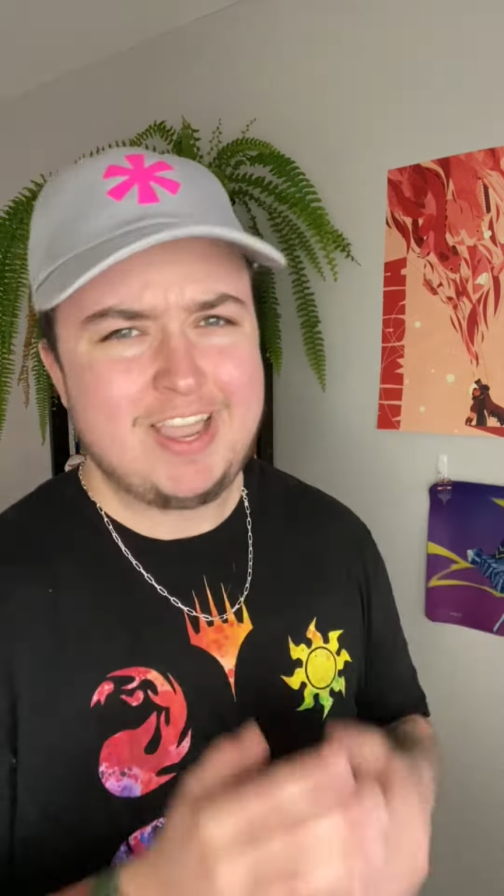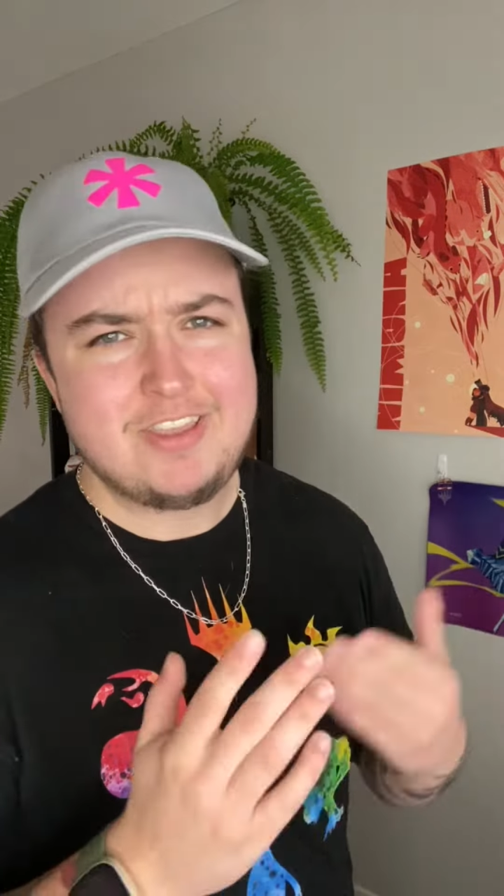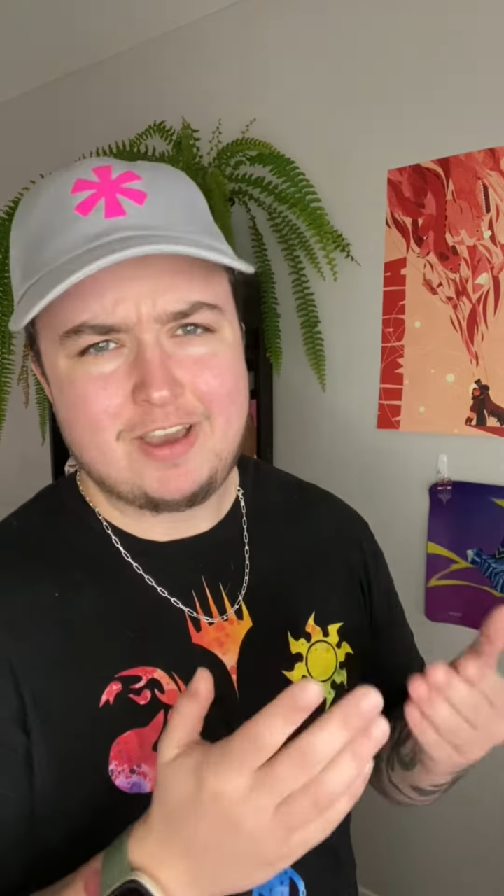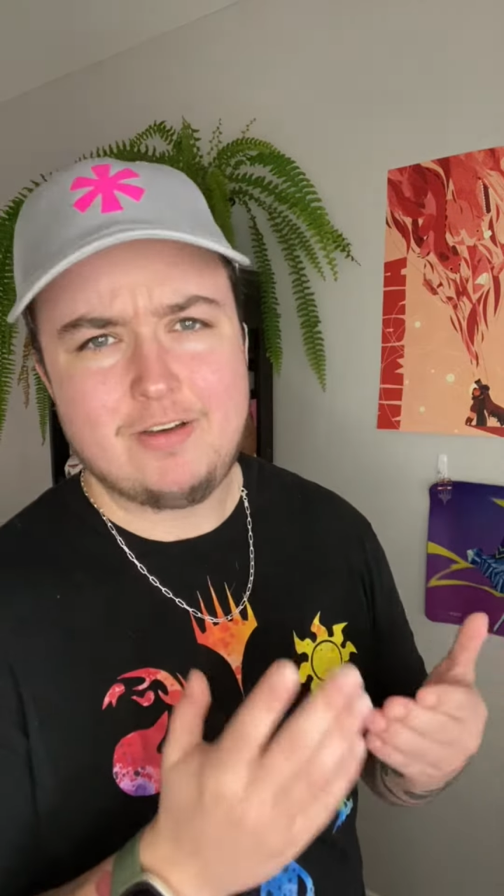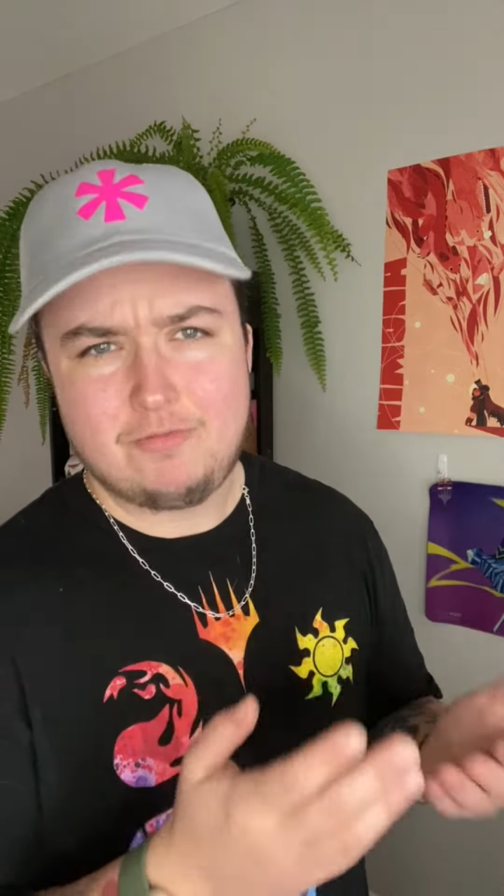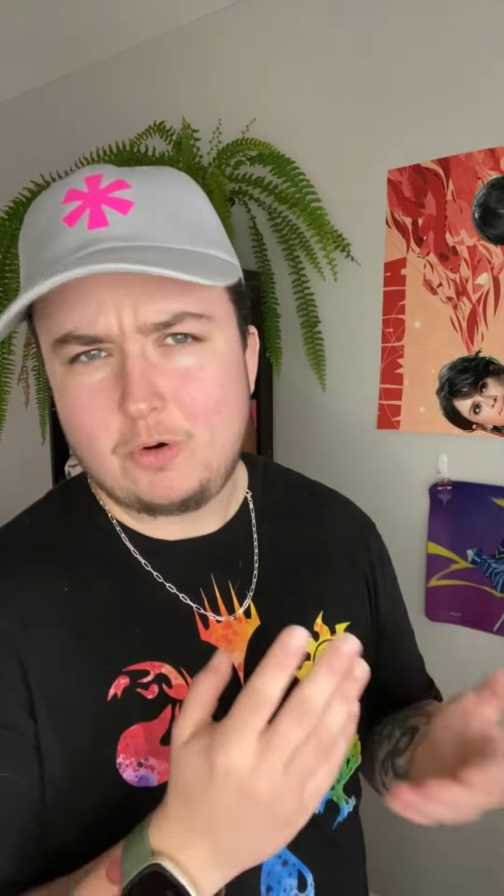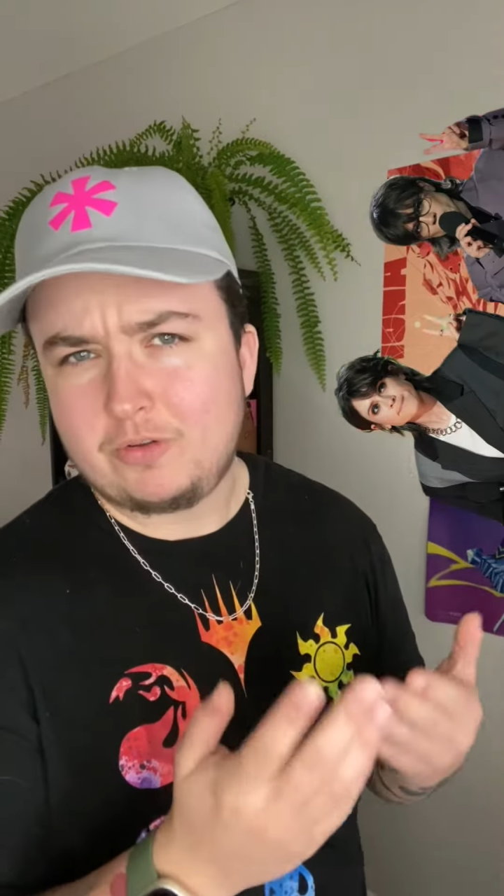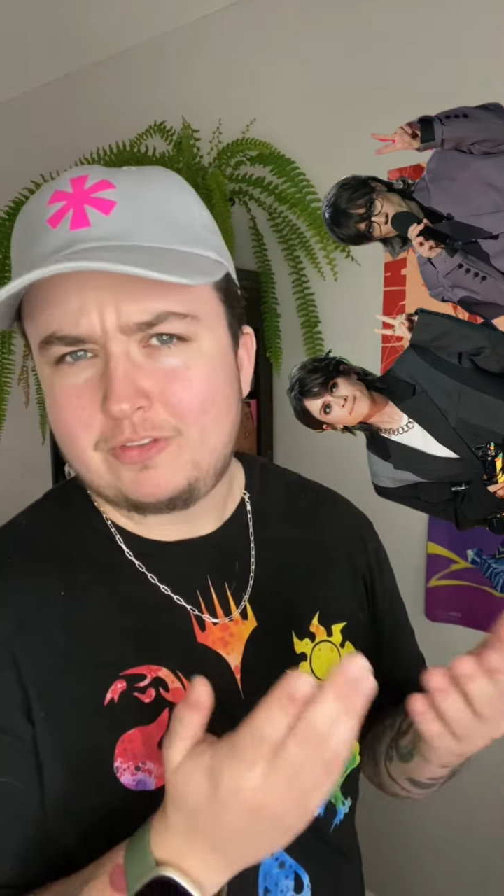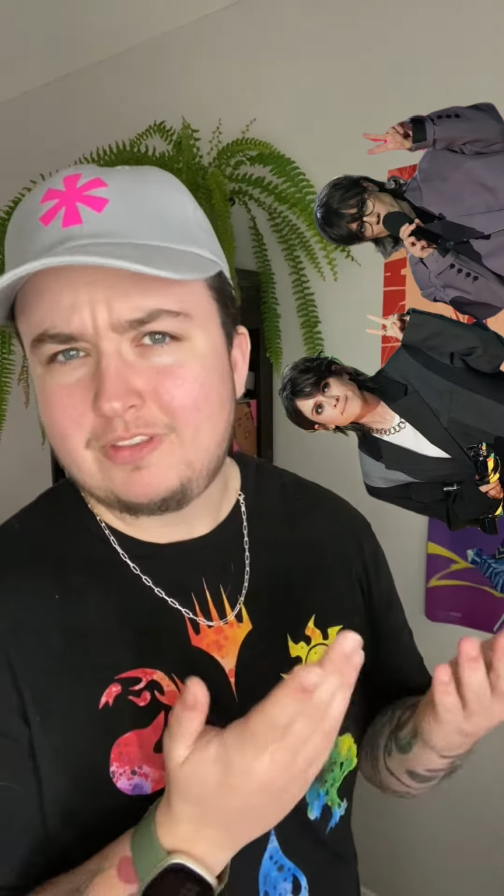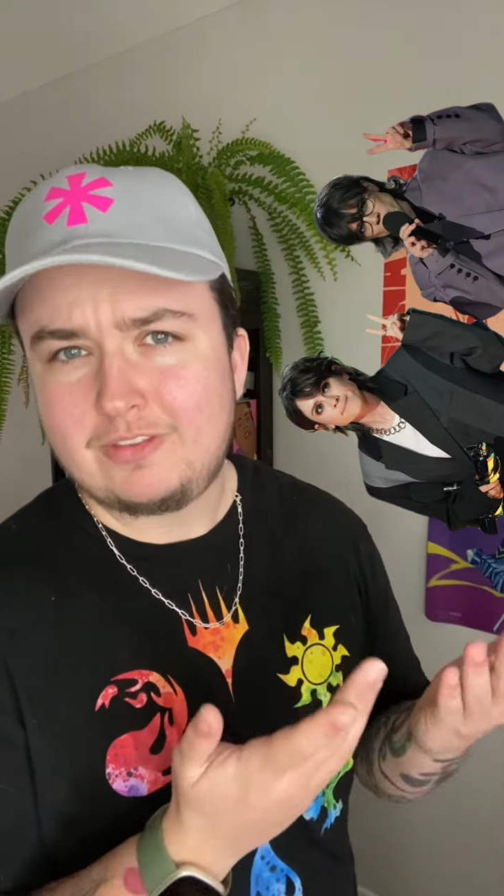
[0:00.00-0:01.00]
yeah, of
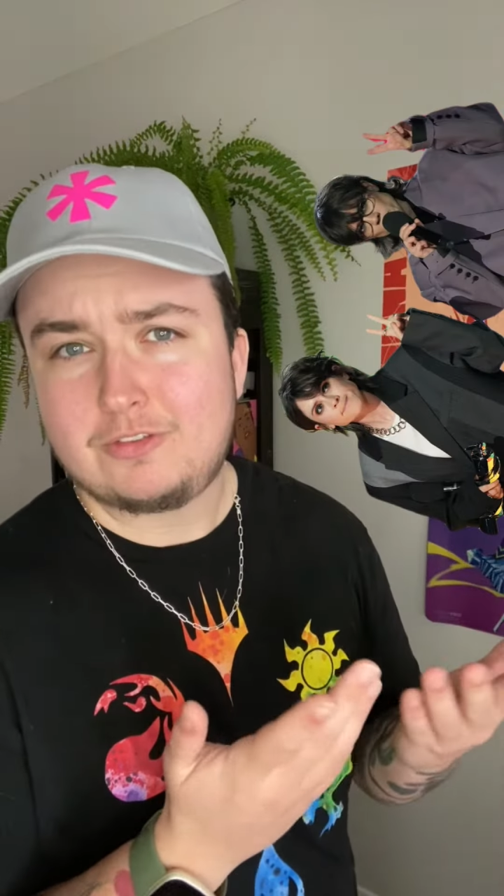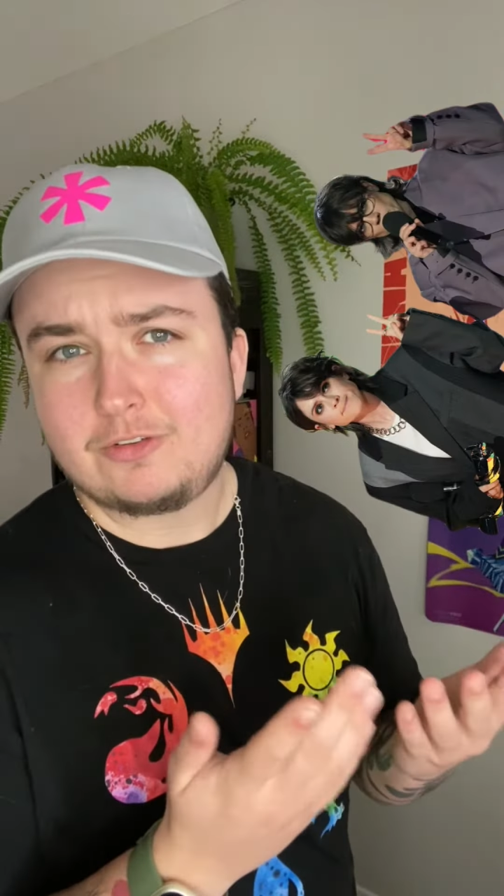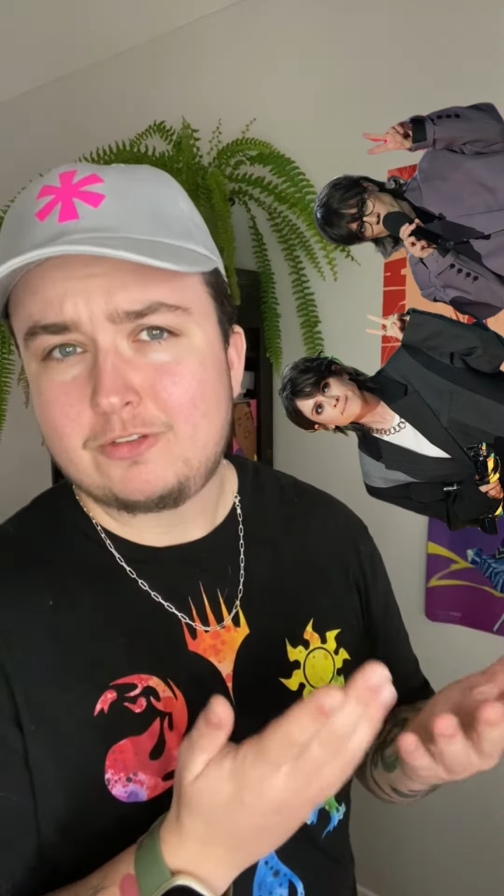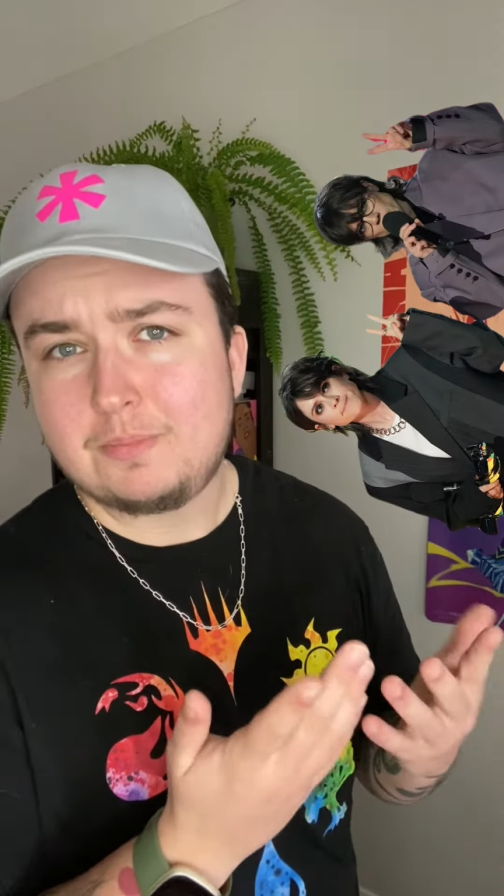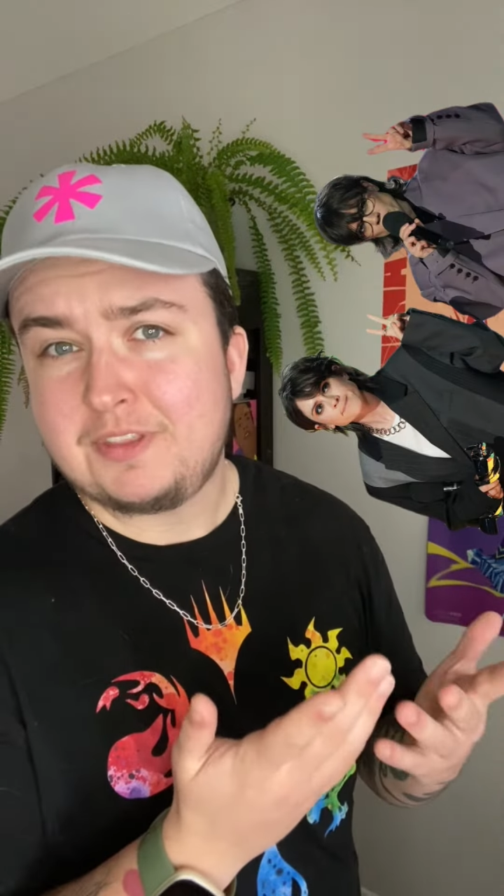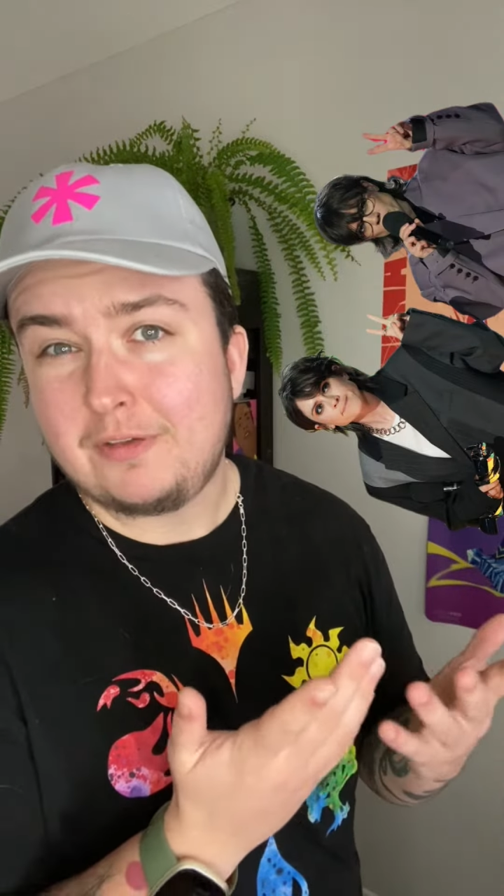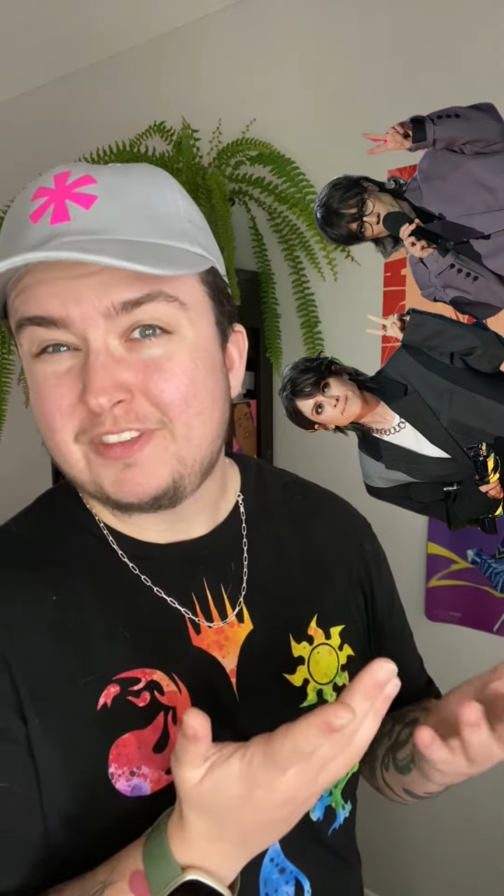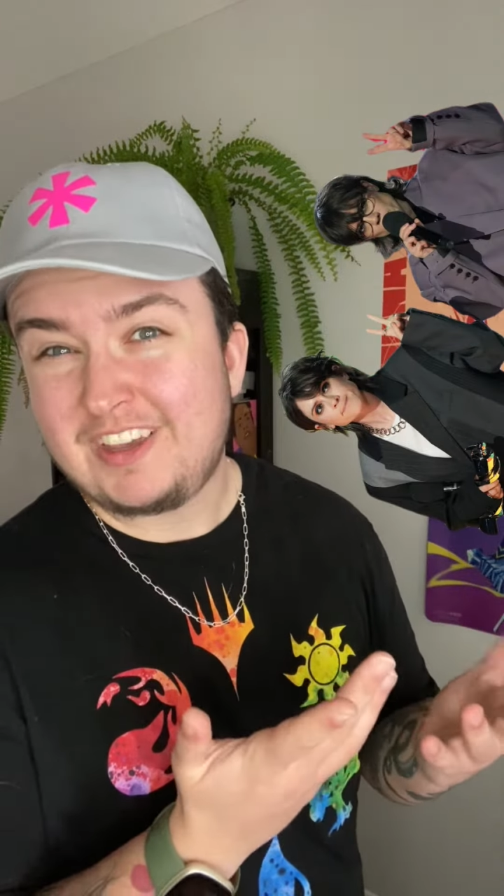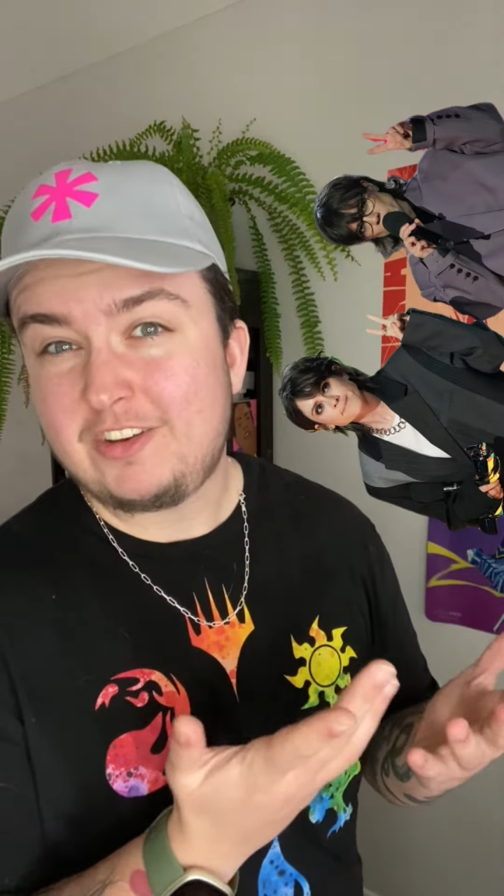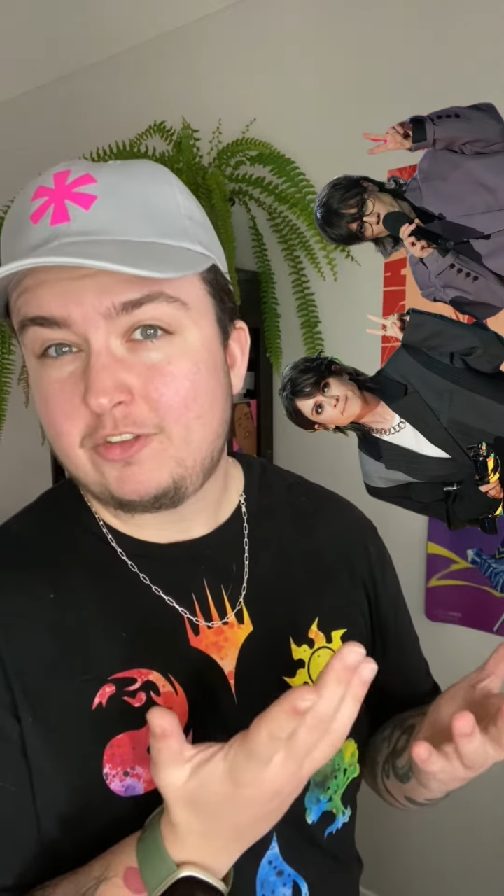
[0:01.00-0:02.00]
course, the sisters
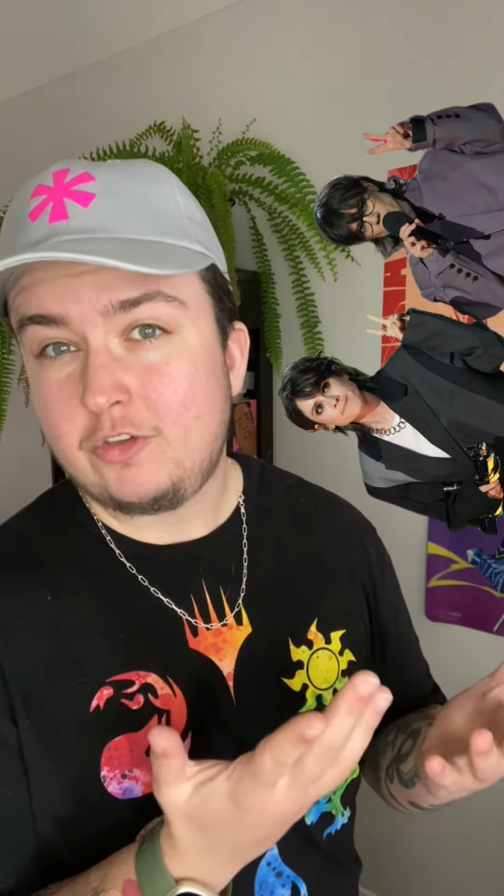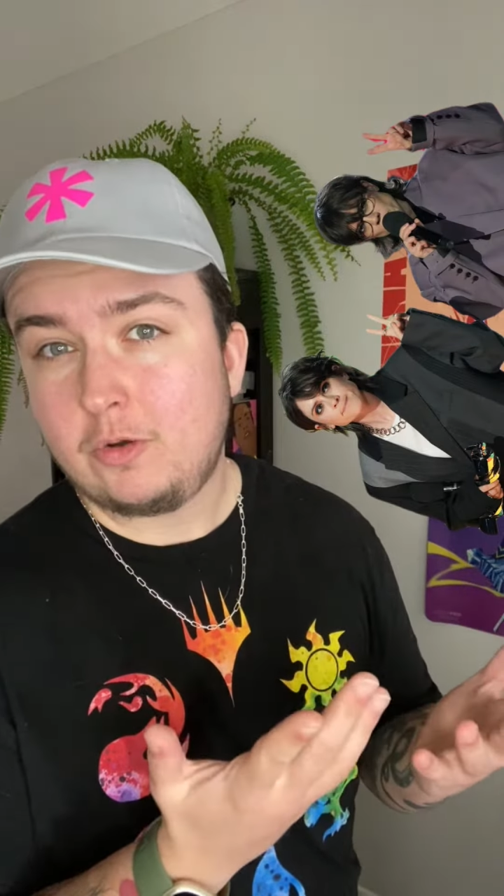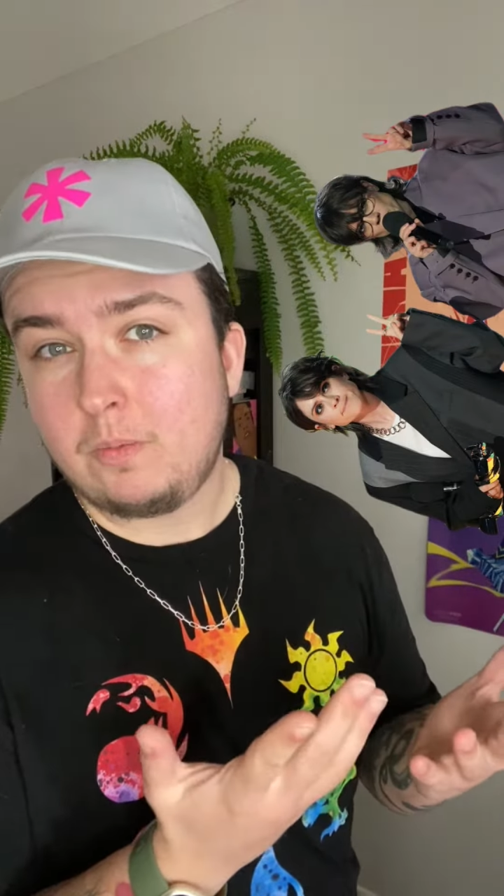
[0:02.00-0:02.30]
themselves signed it too.